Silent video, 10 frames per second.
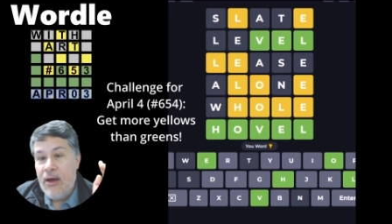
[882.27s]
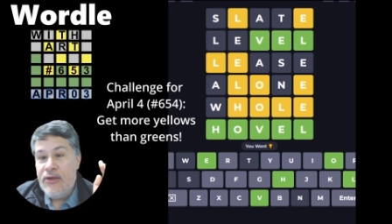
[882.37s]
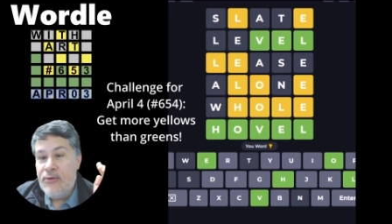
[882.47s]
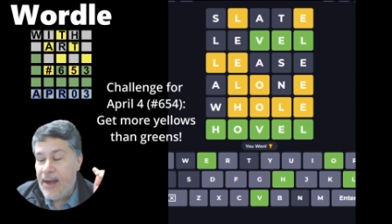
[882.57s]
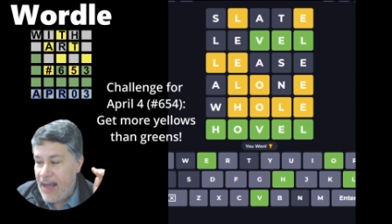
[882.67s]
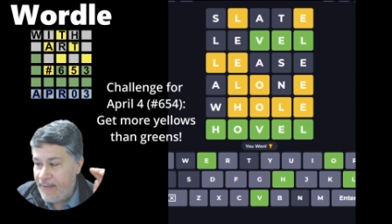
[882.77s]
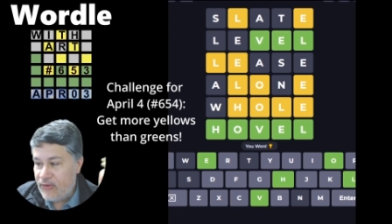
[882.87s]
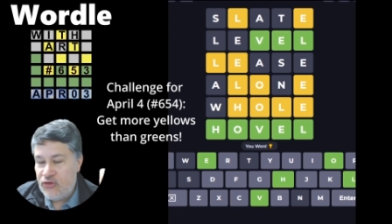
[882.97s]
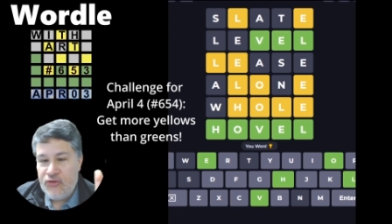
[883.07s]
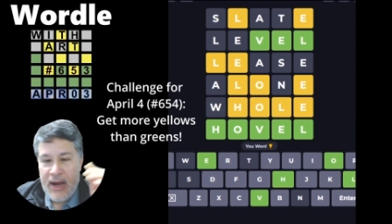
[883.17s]
you have to
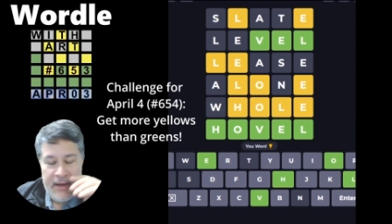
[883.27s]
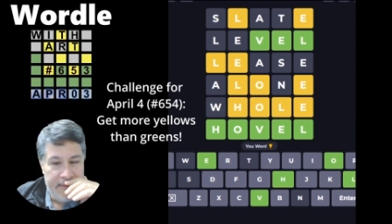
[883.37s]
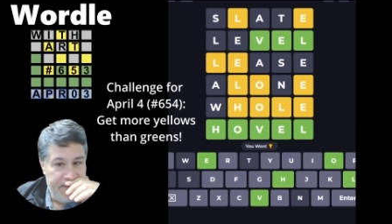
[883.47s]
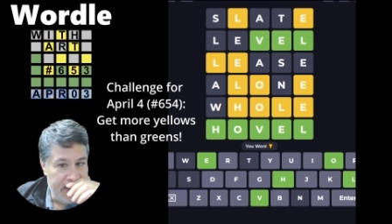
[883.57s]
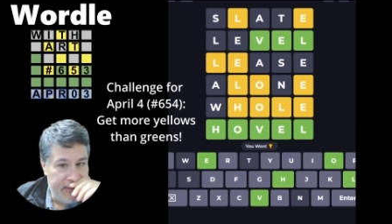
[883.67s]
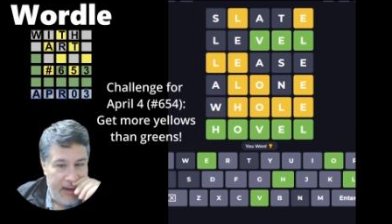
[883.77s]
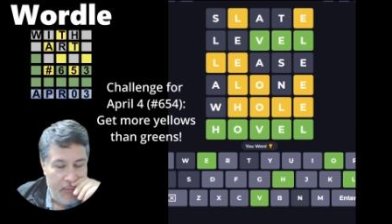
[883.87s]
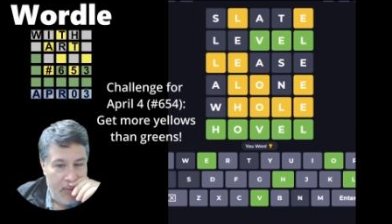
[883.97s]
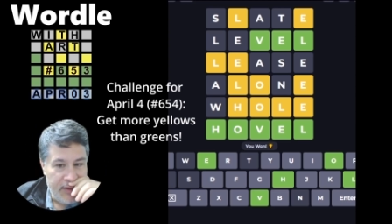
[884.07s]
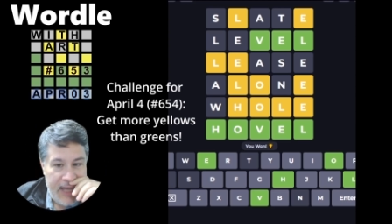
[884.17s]
try to figure out
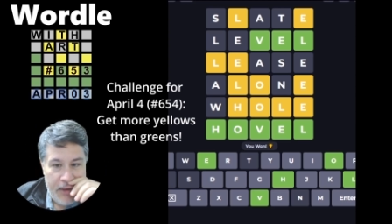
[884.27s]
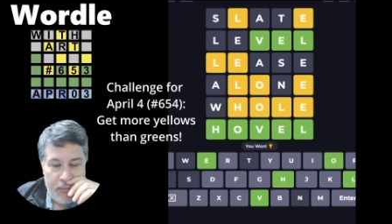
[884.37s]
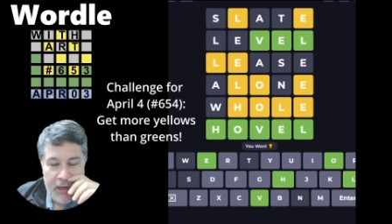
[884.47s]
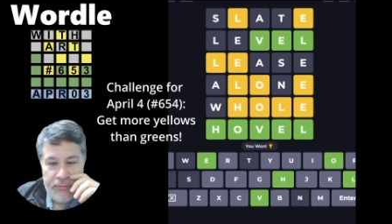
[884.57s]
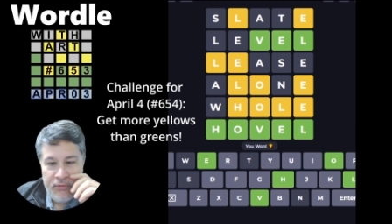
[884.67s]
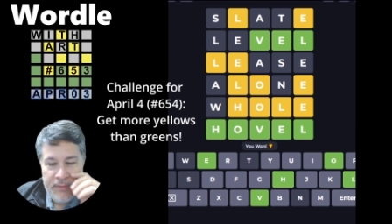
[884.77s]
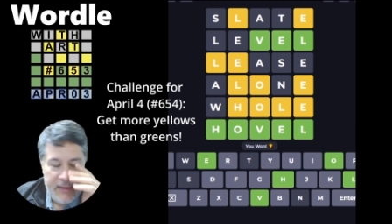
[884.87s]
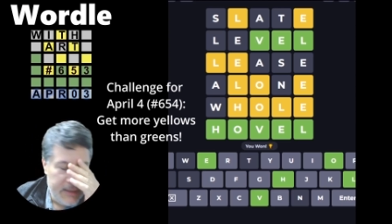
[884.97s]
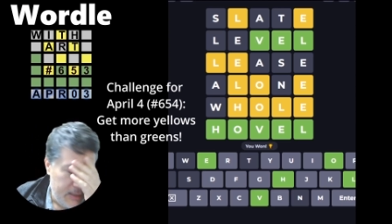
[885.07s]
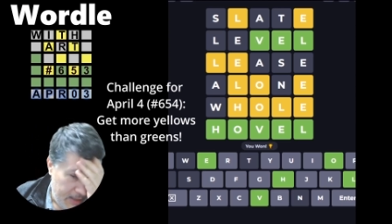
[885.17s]
what that word will
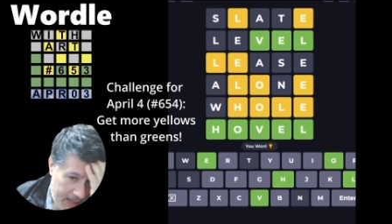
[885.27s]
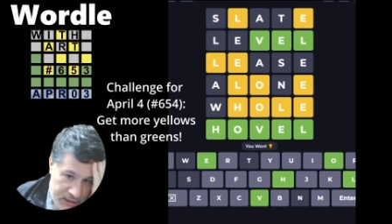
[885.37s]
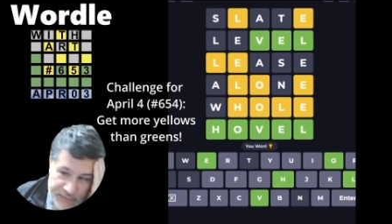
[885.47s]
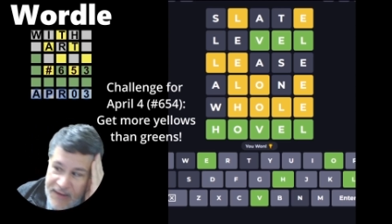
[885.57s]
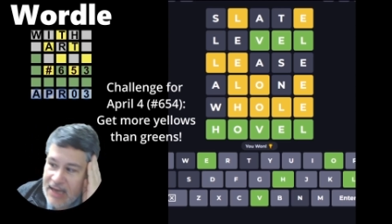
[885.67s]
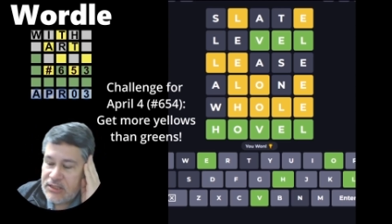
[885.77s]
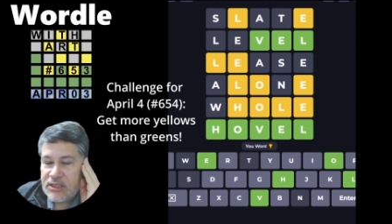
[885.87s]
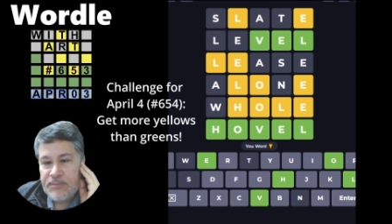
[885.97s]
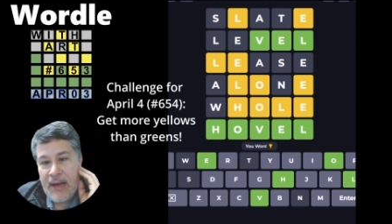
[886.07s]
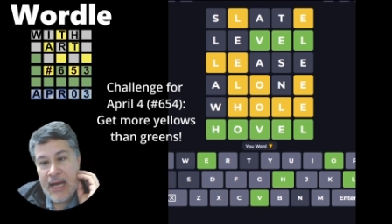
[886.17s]
be as fast
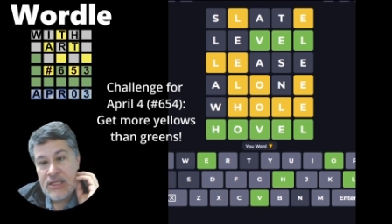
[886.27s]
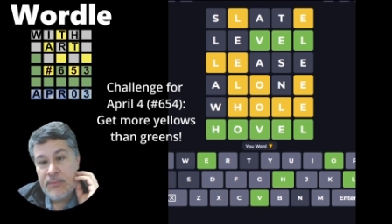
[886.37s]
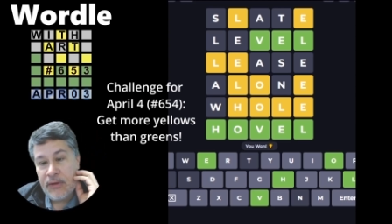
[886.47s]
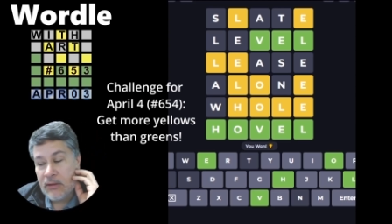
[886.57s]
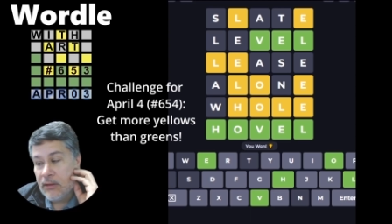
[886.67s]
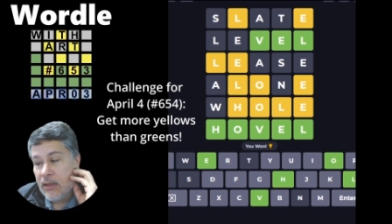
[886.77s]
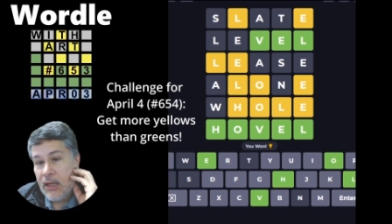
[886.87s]
as possible.